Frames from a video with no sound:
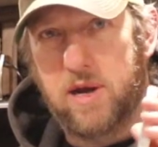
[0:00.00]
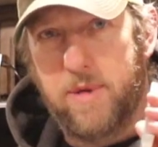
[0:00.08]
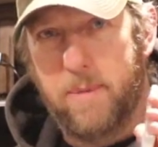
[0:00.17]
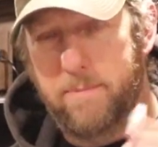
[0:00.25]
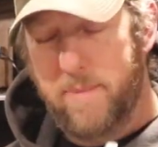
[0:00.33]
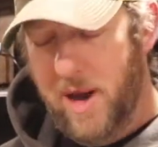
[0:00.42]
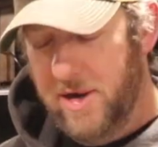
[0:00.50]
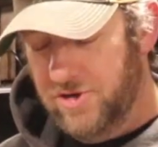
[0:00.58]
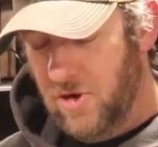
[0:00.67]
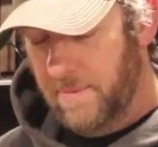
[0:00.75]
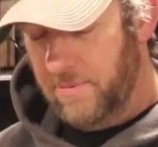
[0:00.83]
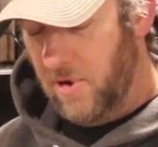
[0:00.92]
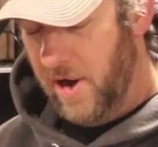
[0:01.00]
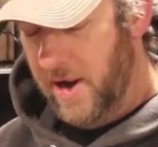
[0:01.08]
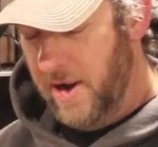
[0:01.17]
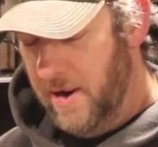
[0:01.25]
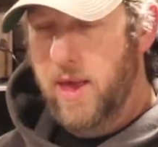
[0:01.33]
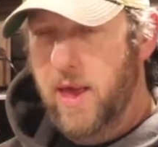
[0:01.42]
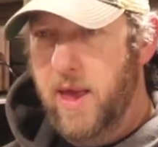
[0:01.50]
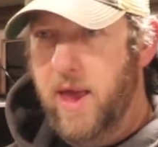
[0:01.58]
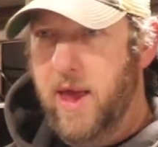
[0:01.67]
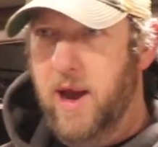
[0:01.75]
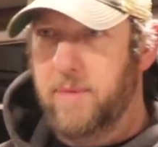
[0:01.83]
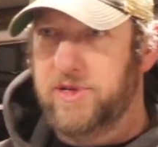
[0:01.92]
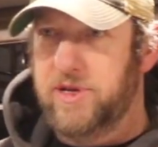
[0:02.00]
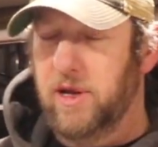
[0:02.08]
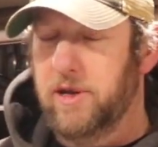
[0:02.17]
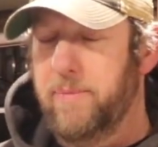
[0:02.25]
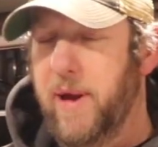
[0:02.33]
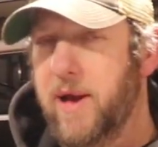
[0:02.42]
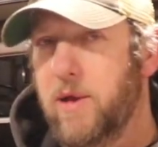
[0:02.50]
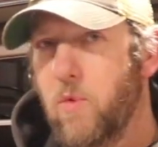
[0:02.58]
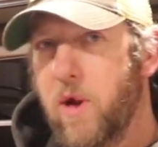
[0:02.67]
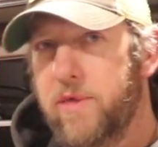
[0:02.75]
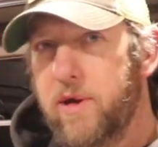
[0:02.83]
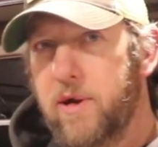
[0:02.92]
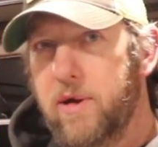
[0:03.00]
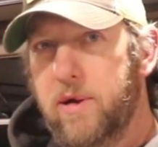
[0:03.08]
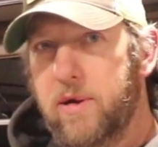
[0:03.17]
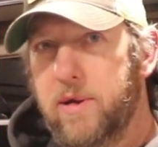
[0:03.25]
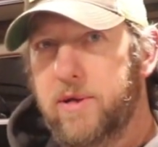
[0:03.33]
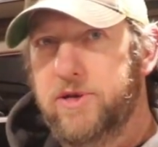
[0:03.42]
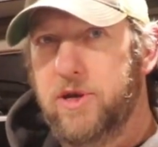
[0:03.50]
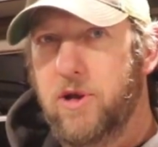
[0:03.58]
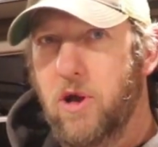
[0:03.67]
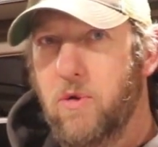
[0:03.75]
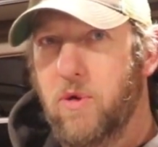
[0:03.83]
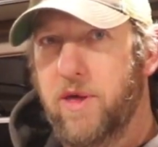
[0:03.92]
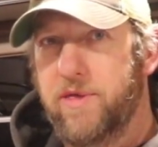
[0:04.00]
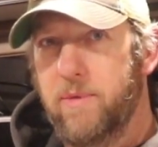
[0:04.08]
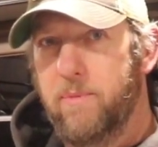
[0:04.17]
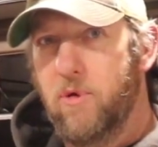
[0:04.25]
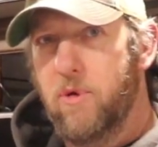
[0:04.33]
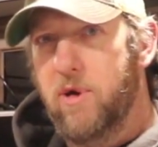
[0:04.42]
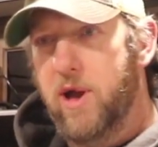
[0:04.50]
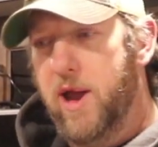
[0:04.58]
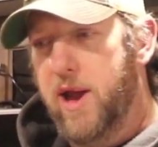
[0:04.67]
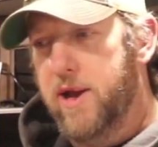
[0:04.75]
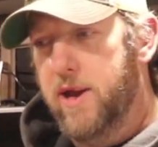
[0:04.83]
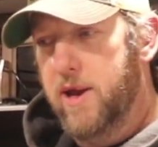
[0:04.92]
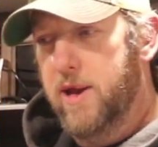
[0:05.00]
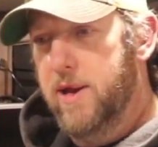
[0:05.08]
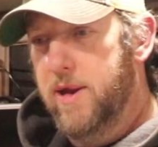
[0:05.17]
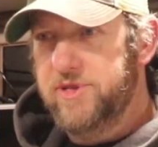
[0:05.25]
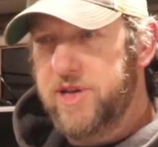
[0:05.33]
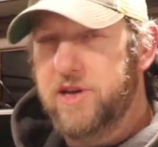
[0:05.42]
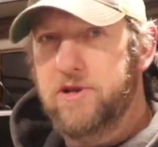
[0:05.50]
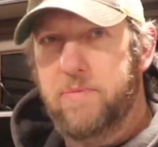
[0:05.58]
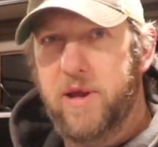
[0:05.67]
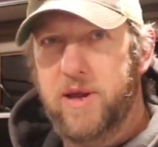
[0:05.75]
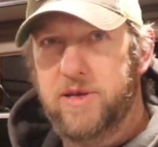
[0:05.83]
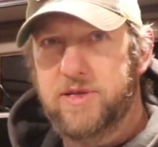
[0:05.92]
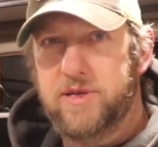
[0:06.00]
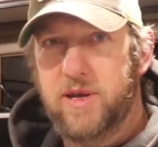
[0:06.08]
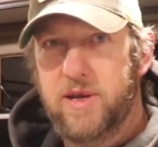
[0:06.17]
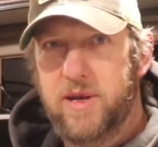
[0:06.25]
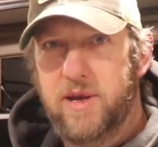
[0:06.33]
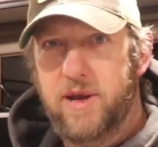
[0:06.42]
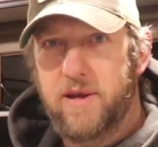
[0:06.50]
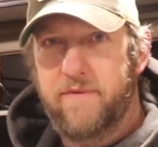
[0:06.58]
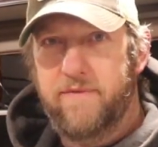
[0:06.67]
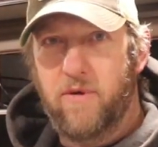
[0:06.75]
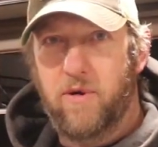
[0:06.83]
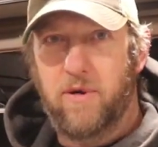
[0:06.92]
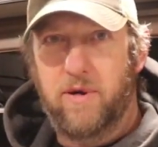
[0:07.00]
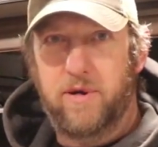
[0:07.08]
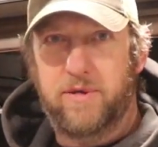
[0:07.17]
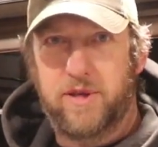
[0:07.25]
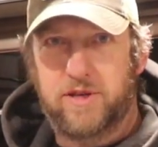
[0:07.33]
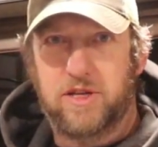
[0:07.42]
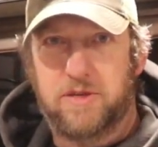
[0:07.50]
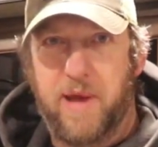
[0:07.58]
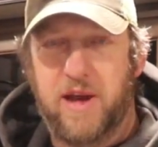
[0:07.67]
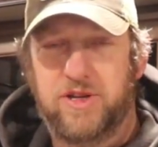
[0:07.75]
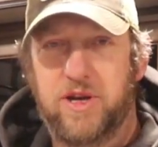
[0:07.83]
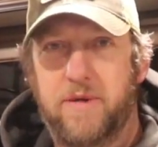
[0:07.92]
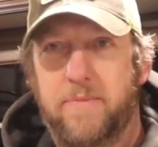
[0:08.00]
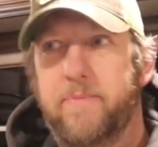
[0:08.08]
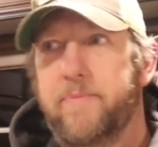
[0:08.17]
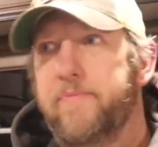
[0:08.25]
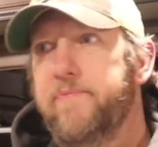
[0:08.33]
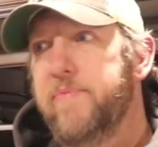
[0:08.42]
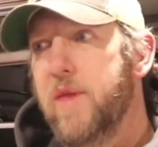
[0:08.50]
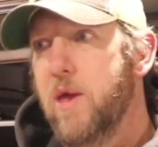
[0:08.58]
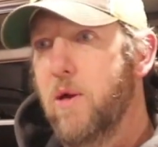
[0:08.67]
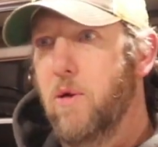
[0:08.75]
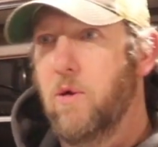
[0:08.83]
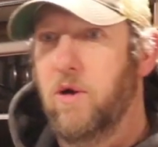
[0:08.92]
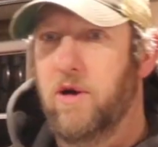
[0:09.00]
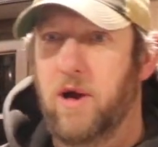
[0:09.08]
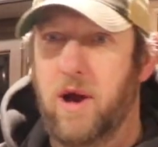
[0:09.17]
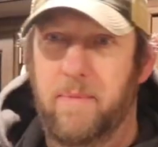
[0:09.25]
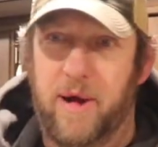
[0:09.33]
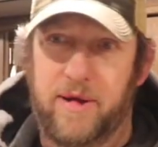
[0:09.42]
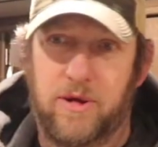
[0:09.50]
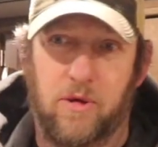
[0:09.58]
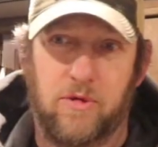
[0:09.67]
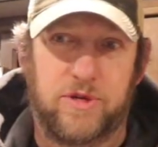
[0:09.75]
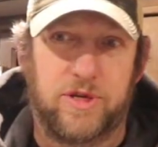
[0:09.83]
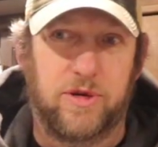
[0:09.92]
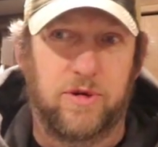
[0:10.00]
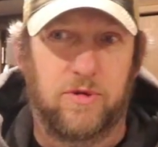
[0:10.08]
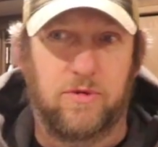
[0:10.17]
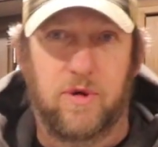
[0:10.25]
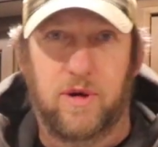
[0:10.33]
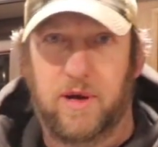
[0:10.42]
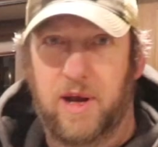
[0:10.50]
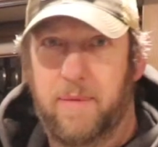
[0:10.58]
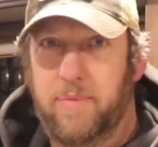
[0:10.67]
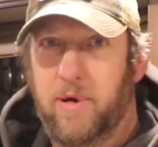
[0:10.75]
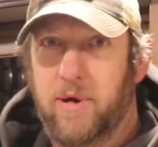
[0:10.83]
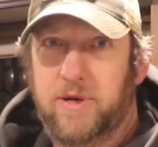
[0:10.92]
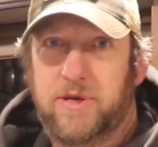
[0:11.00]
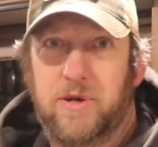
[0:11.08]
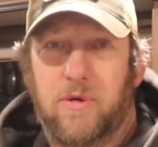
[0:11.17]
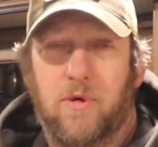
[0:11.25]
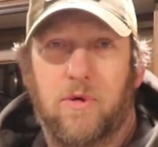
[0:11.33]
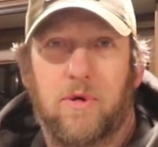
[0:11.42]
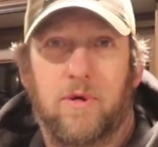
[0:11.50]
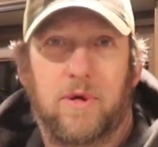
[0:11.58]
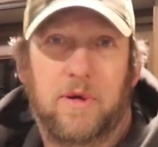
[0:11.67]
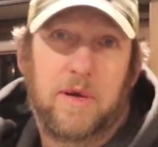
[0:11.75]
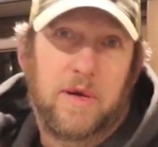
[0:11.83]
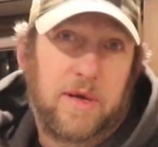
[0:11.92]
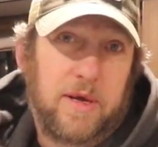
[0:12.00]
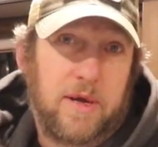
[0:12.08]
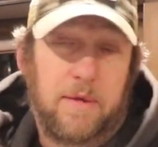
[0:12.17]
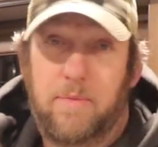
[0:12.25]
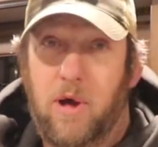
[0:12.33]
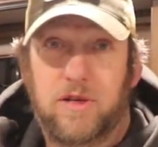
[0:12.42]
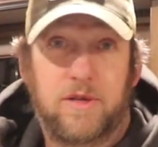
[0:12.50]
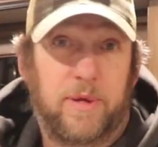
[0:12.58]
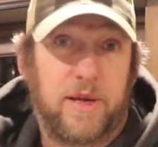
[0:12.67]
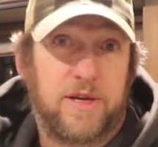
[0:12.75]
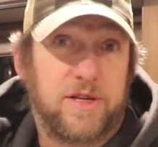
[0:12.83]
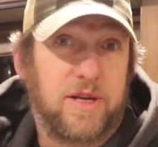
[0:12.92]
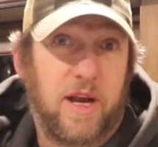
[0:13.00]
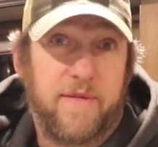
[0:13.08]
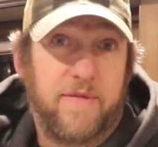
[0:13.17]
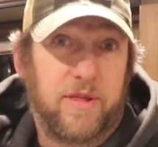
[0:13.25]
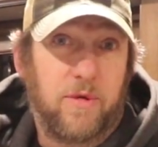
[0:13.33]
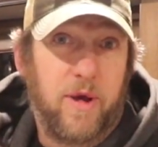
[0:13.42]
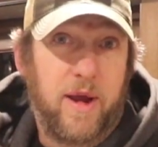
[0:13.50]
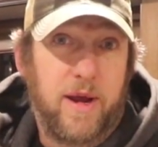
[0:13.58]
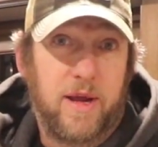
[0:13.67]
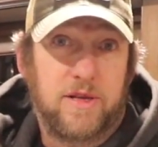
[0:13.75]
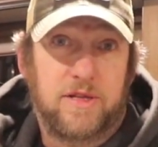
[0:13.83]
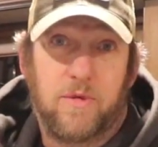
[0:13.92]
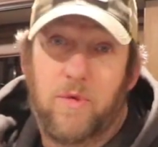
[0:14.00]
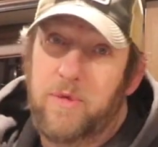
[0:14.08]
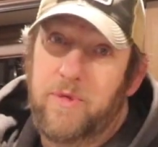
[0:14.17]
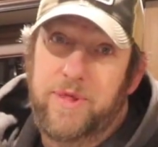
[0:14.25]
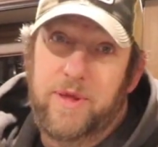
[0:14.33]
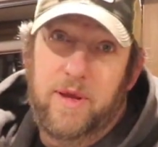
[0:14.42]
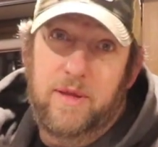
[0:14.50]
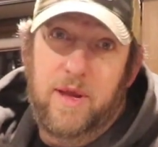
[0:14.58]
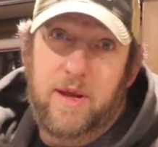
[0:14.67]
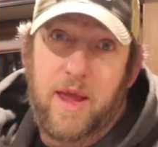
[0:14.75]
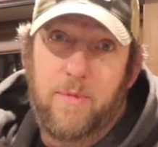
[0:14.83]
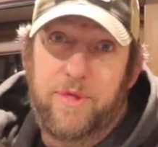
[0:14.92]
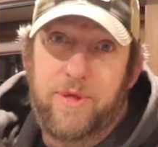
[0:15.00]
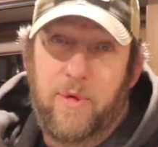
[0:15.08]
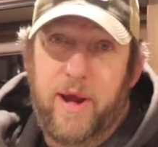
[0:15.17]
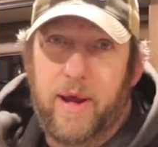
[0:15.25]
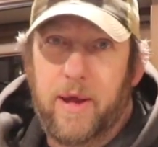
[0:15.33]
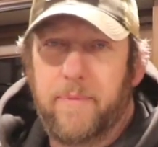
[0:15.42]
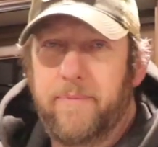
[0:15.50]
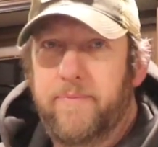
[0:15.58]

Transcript: going to be a major upgrade, and I'm still debating whether to go with a Morryde centerpiece for the suspension, or I might go to Lippert, or possibly just leave it the way it is, the one that came with the rig.